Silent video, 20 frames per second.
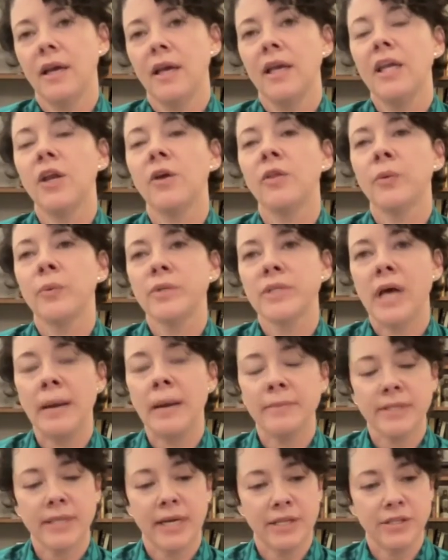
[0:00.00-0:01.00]
were
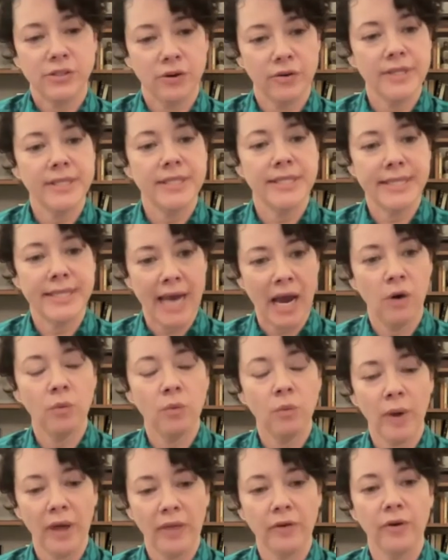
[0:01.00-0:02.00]
times that I started to
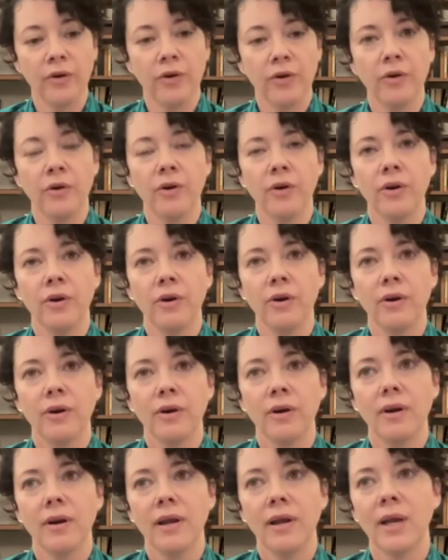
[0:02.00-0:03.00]
doubt whether
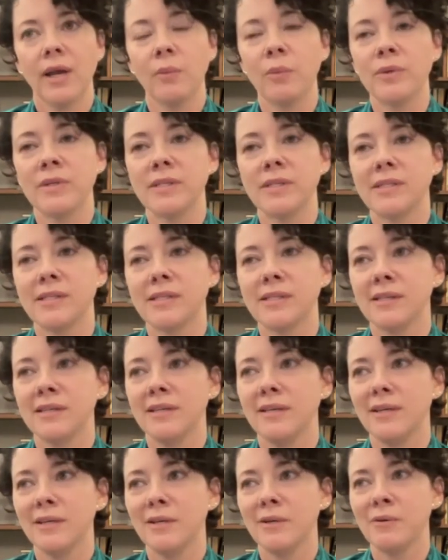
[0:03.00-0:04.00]
it was
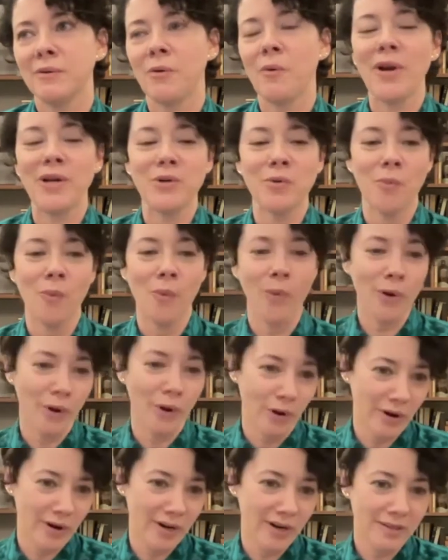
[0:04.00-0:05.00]
going to
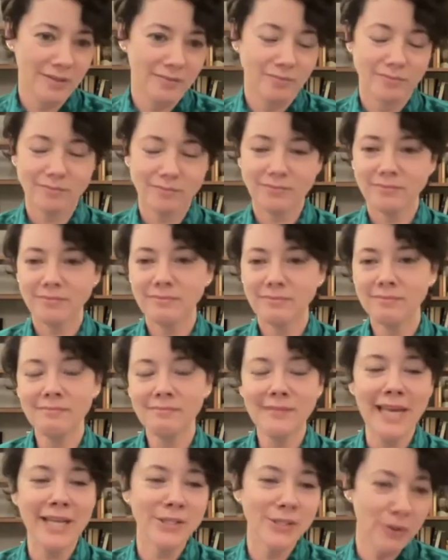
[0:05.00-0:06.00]
work.
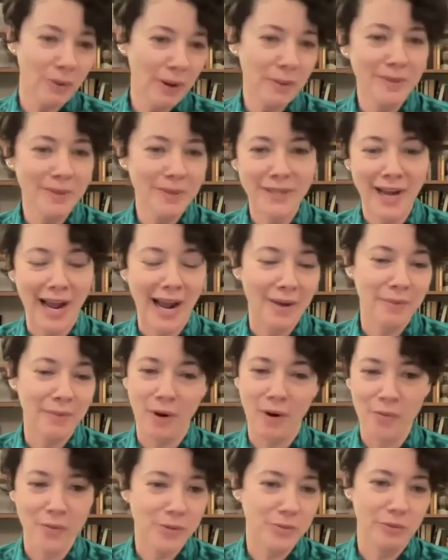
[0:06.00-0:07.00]
And so I would
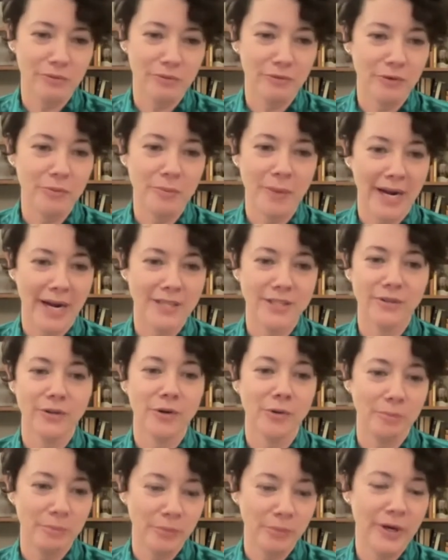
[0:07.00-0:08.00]
always refer back to
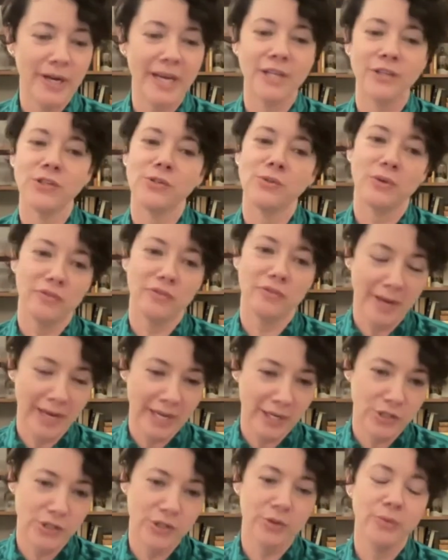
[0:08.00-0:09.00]
her book and just sort of
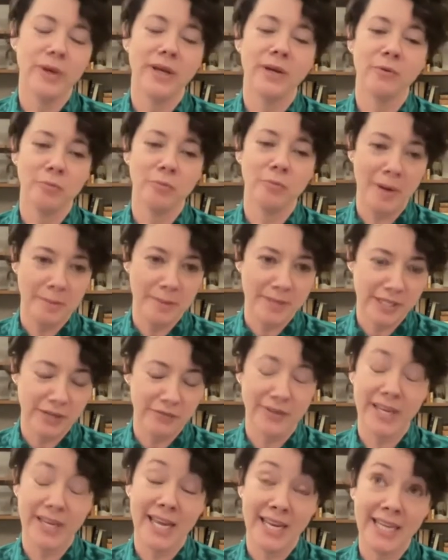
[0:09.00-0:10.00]
page through it and remind
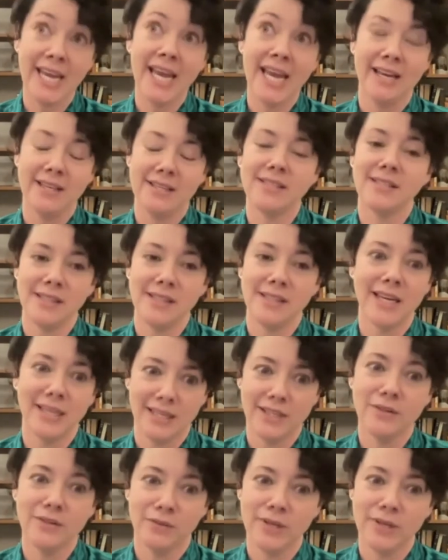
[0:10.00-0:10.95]
myself again, yes, like you